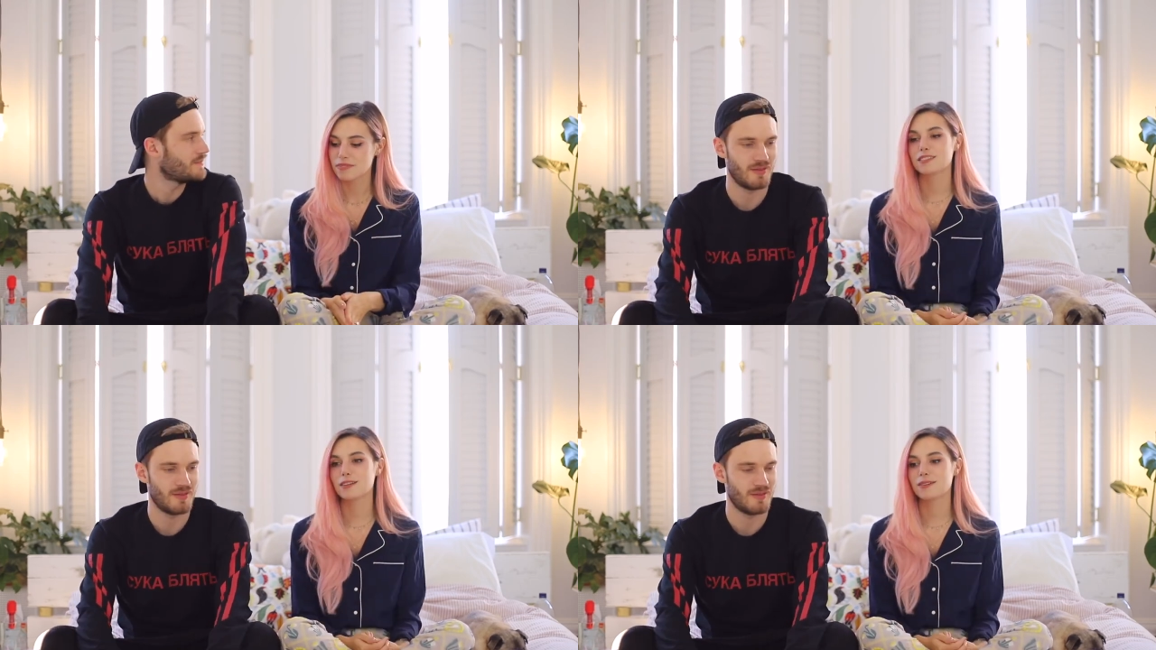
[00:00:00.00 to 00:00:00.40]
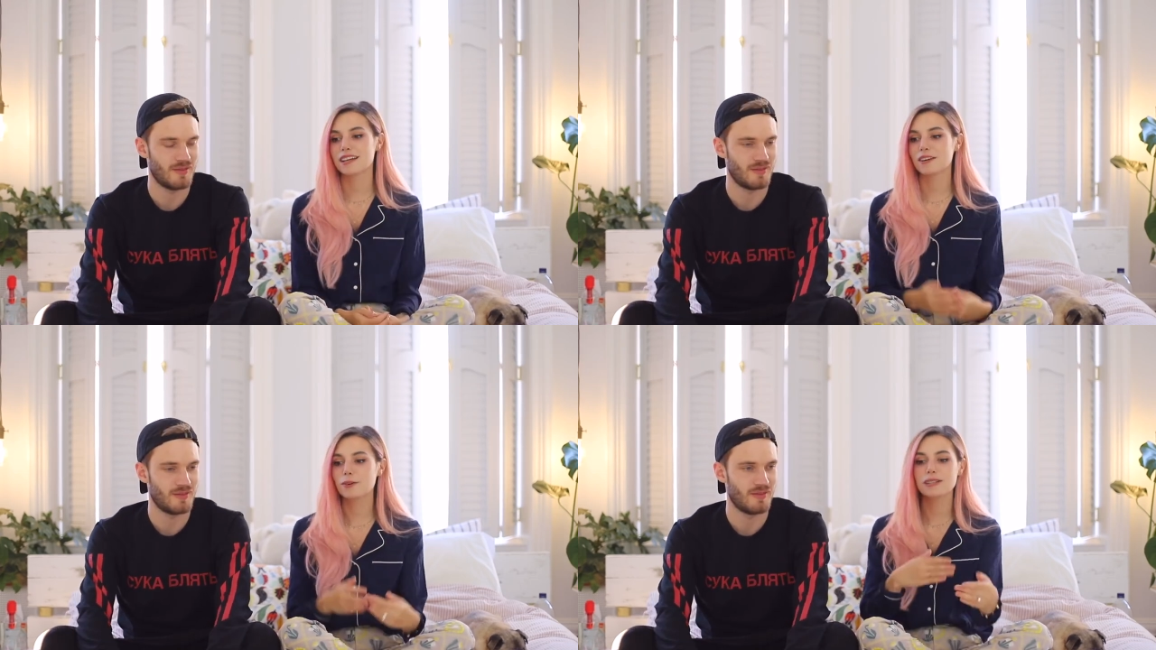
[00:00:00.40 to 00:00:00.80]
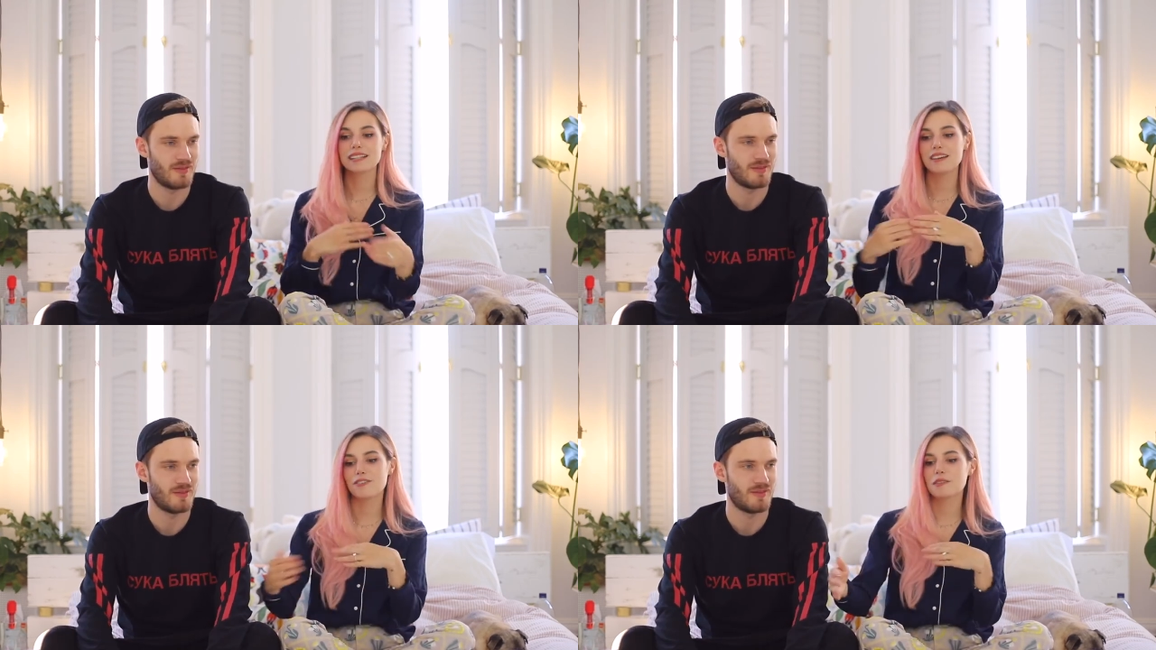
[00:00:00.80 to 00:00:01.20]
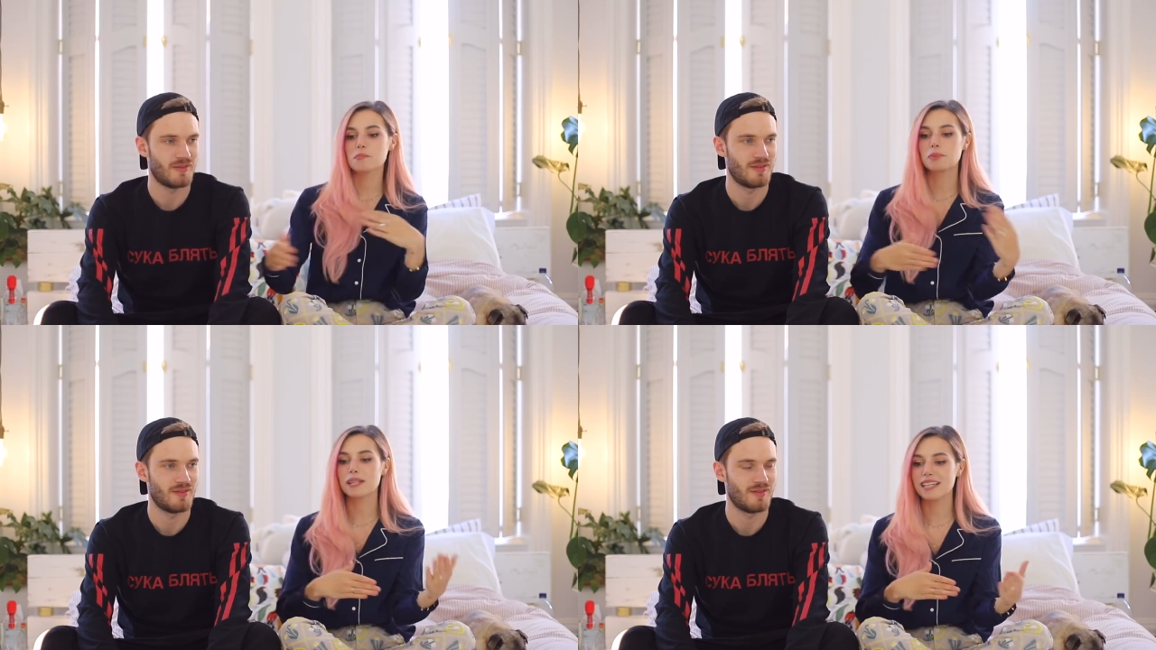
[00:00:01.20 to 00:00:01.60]
Speaker 1: So they are all in
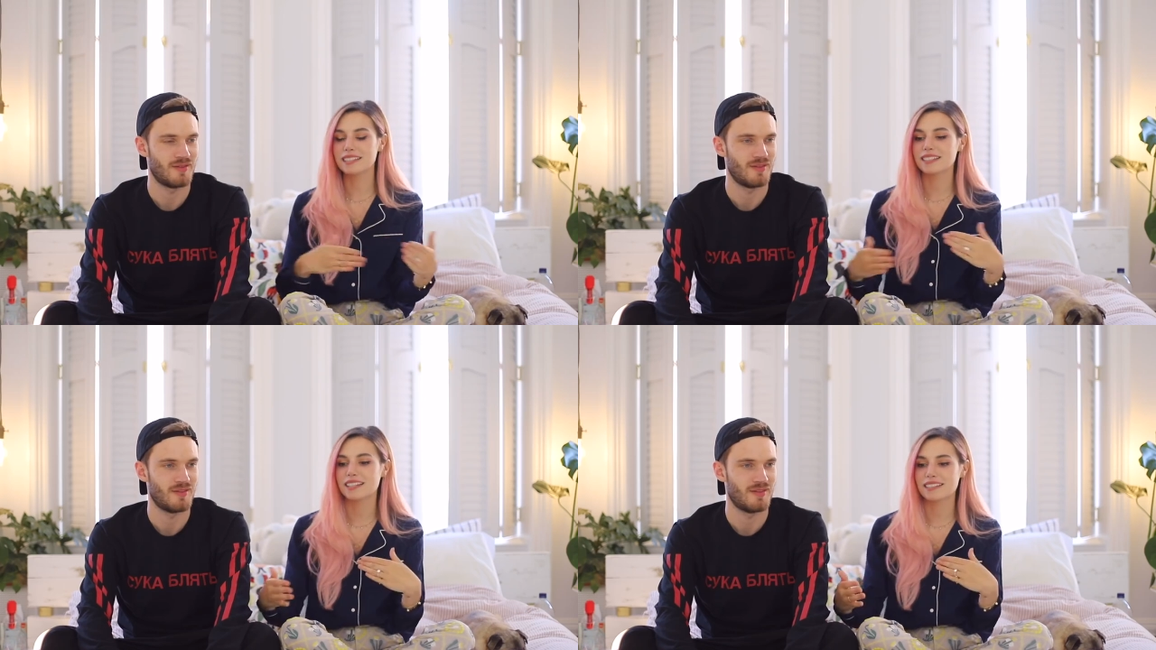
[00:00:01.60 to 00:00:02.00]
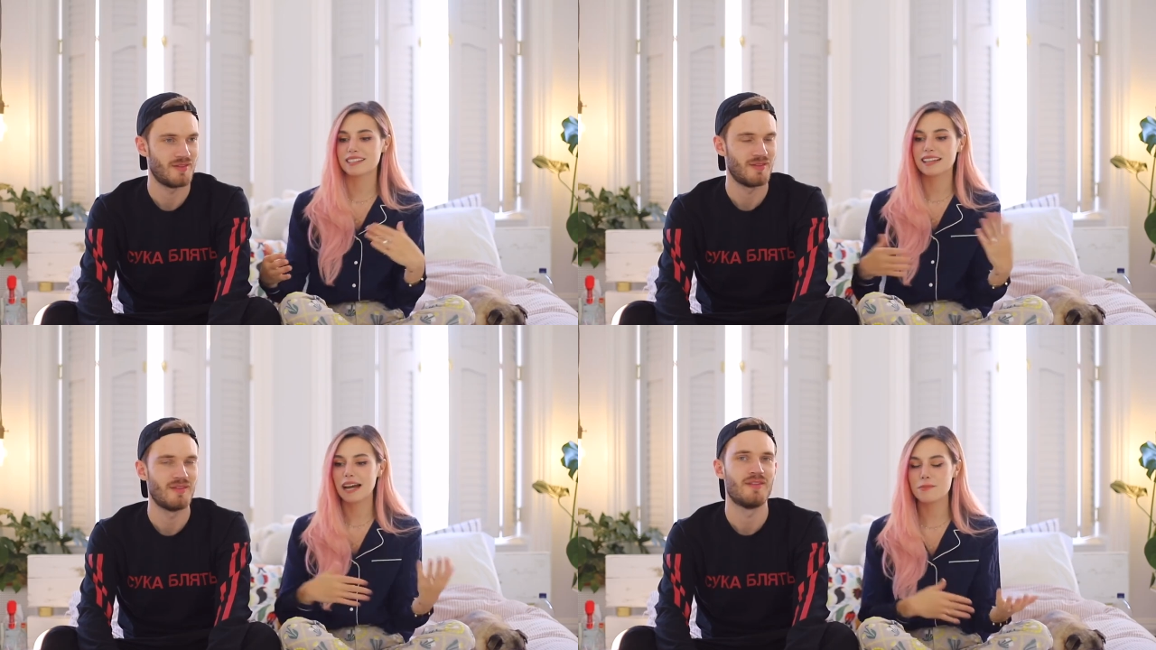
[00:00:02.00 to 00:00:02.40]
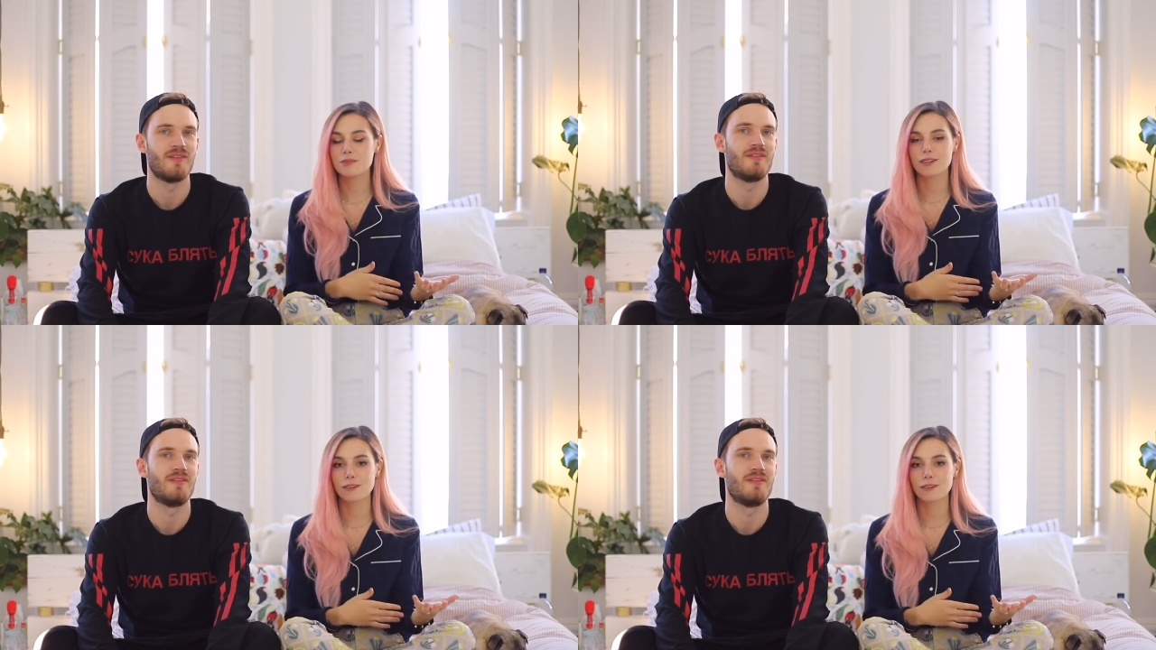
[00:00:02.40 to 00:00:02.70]
different places and time